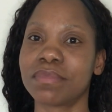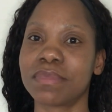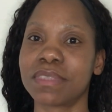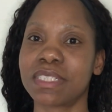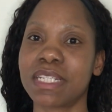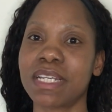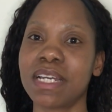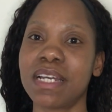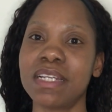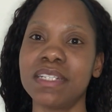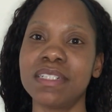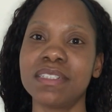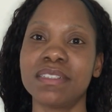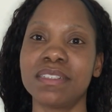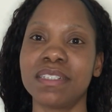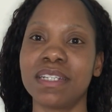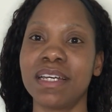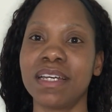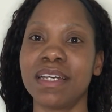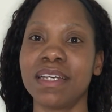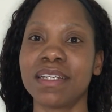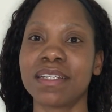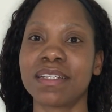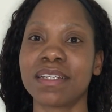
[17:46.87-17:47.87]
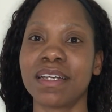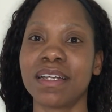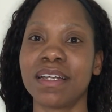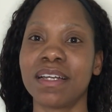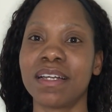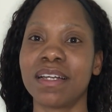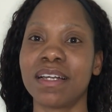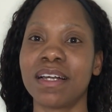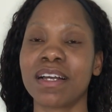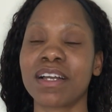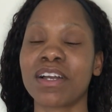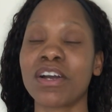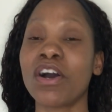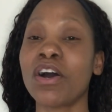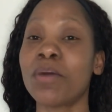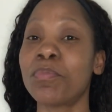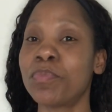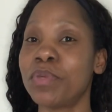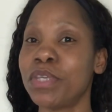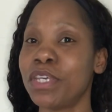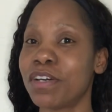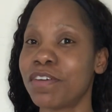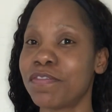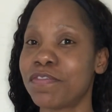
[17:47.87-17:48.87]
kind of like a
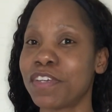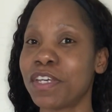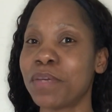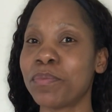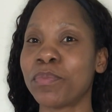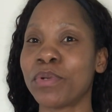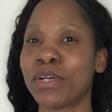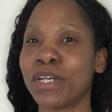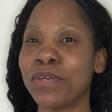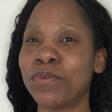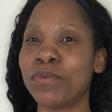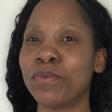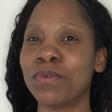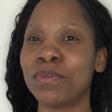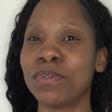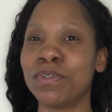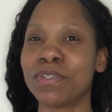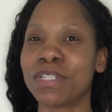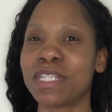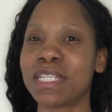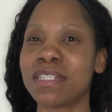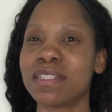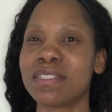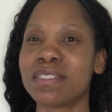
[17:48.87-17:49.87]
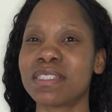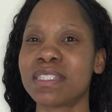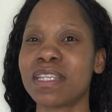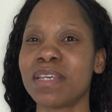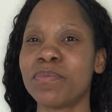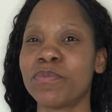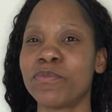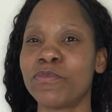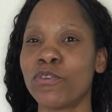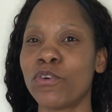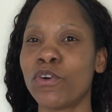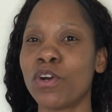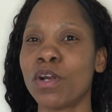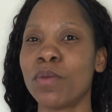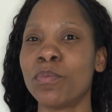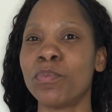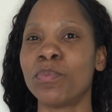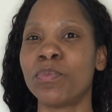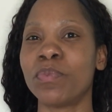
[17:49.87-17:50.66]
copy of it, but it won't look in the same form.